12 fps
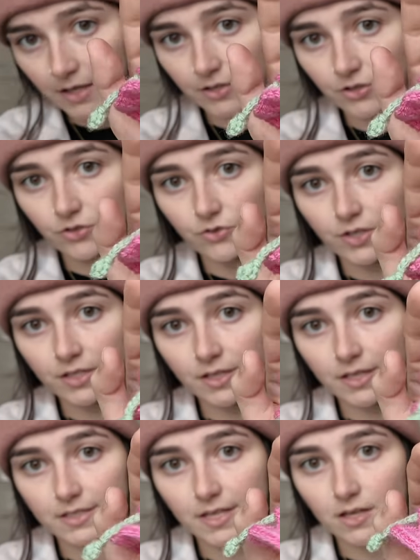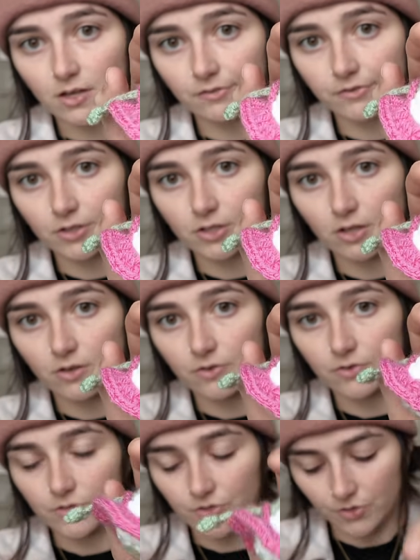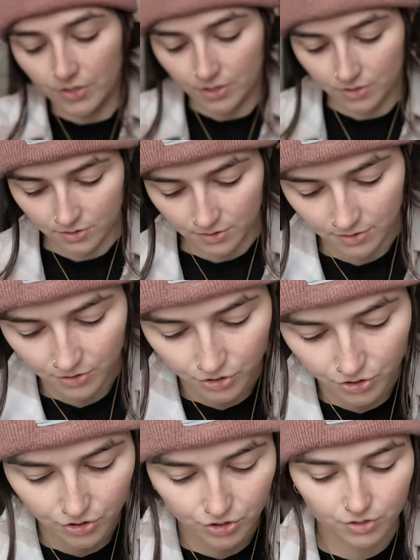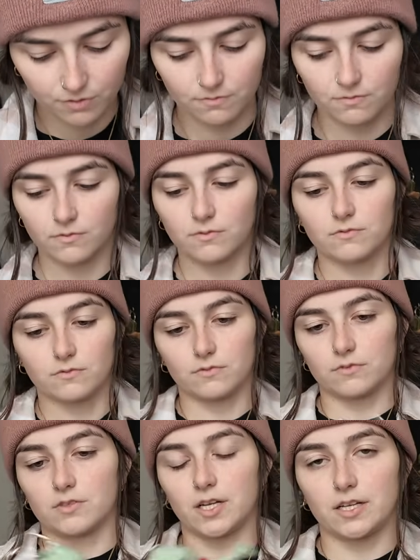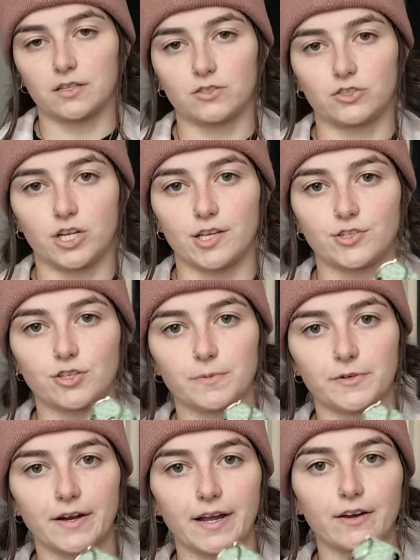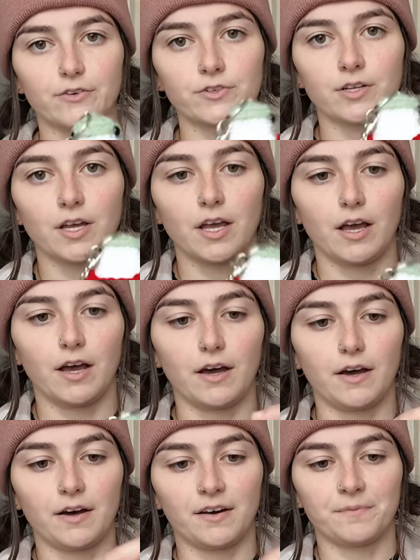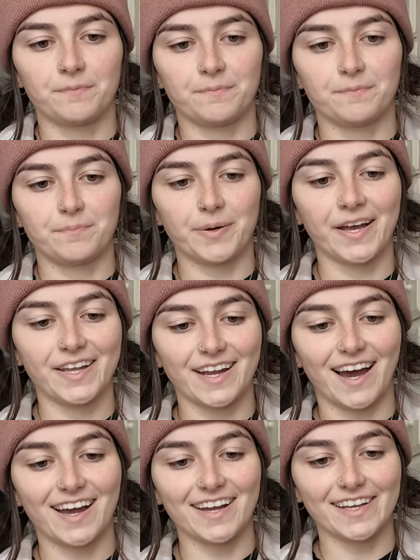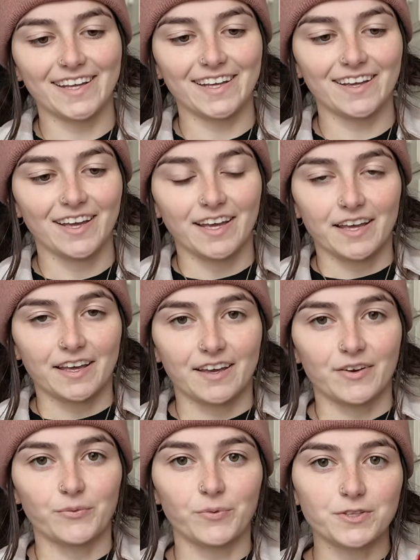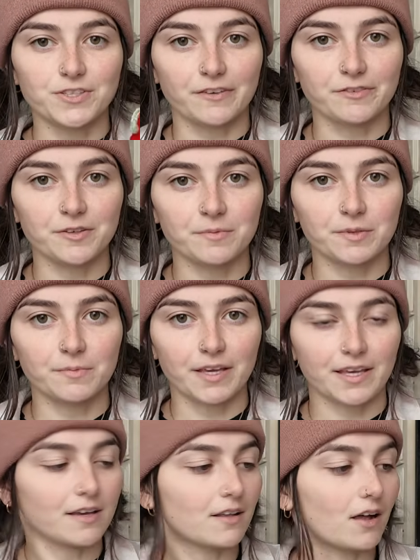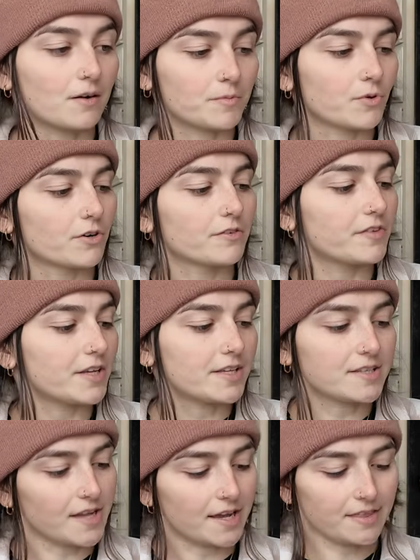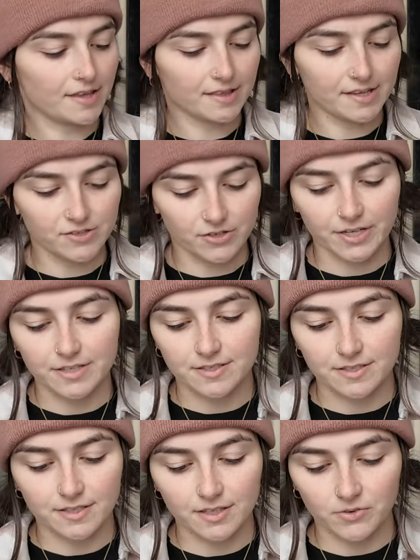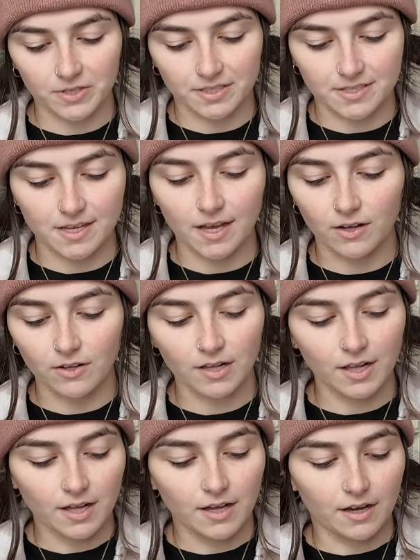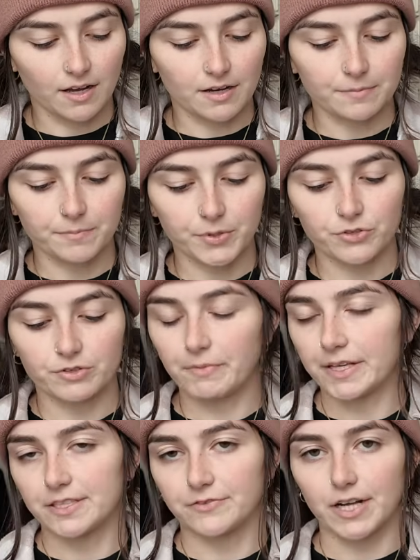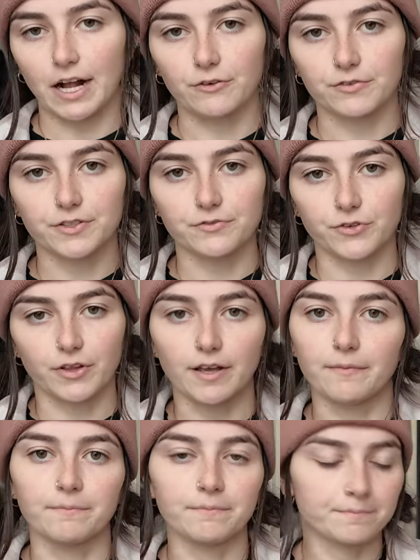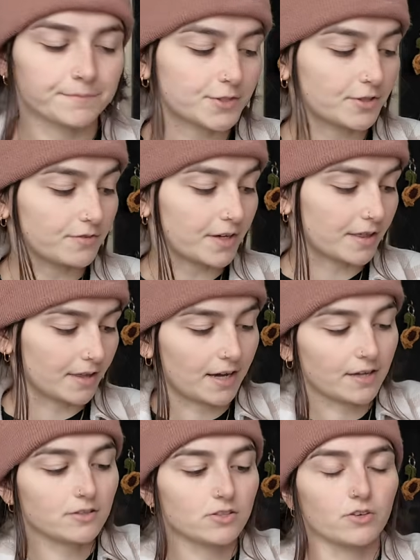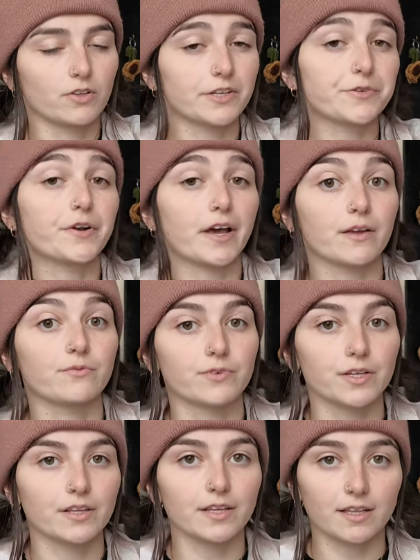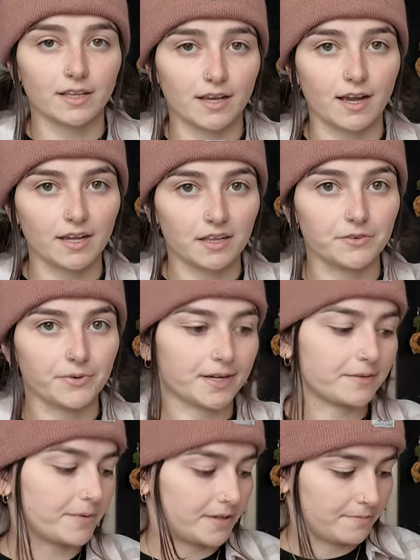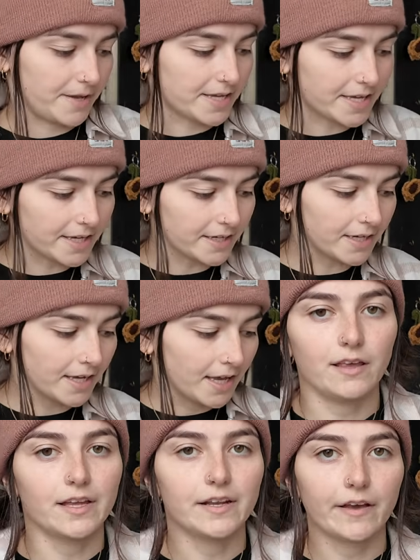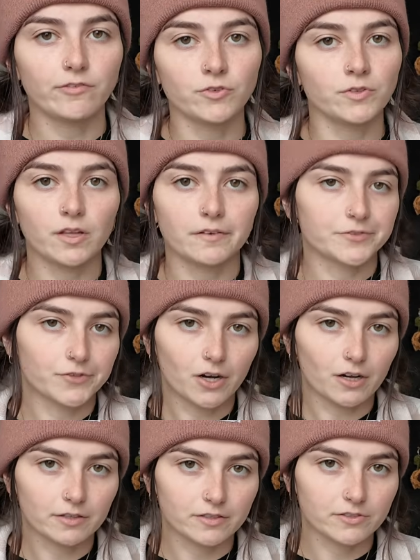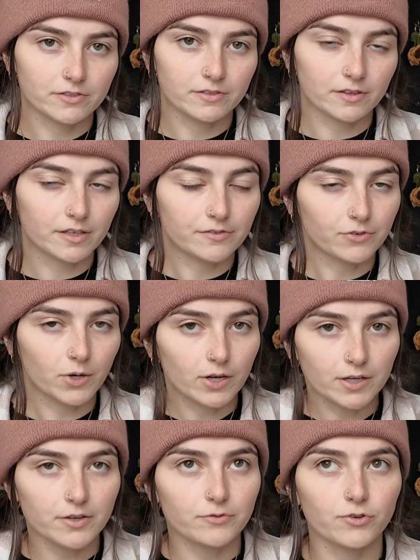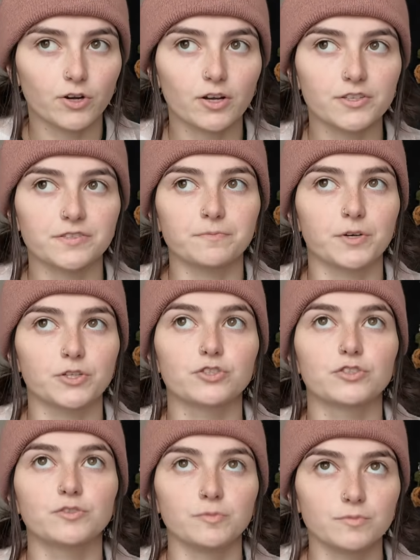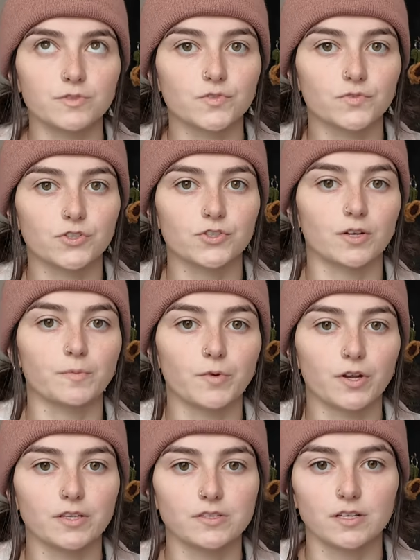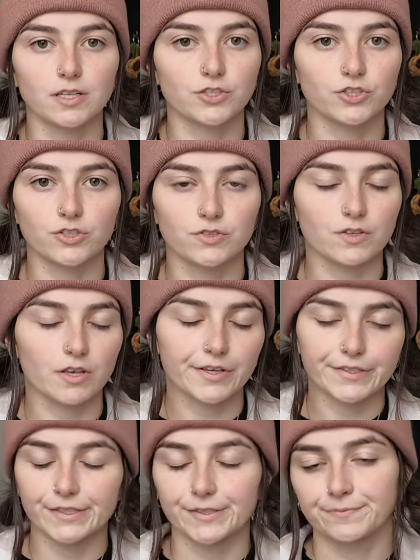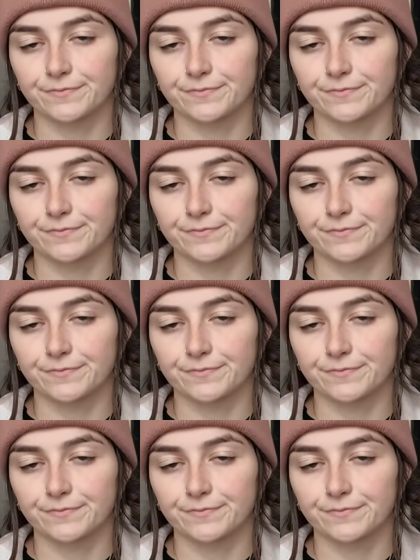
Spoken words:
And you can like take off the clothes, you can kind of change them around. But I will definitely be making a lot more of these. I think these are instantly going to sell, but you can make different outfits for them, stuff like that. So this one I really like highly recommend making. And everyone loves frogs. Like frogs and mushrooms, for some reason, it's just like,